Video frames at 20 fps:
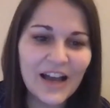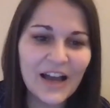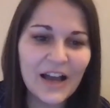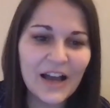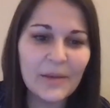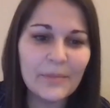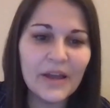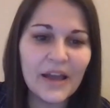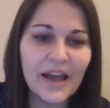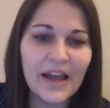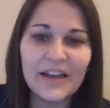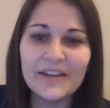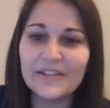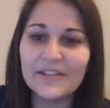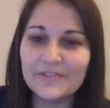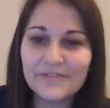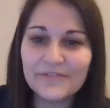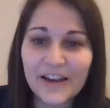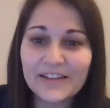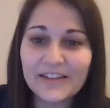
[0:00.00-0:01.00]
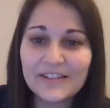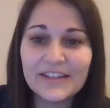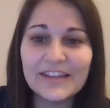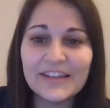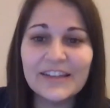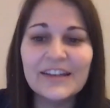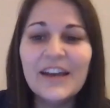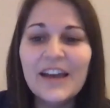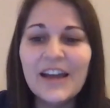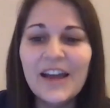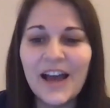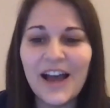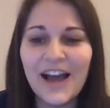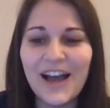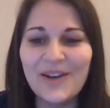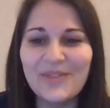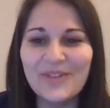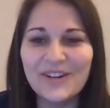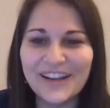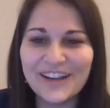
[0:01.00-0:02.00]
And finally,
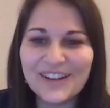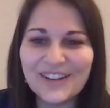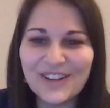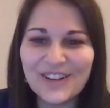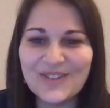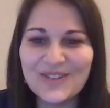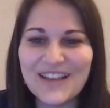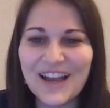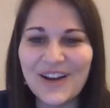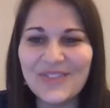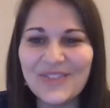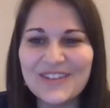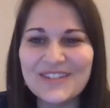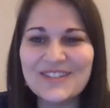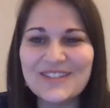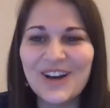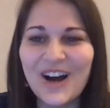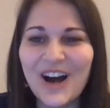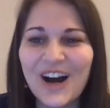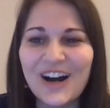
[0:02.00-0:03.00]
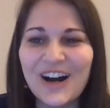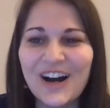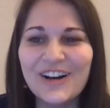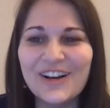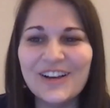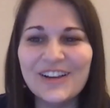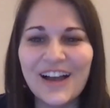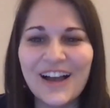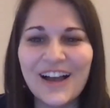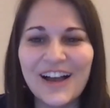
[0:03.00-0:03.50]
when I close out this call,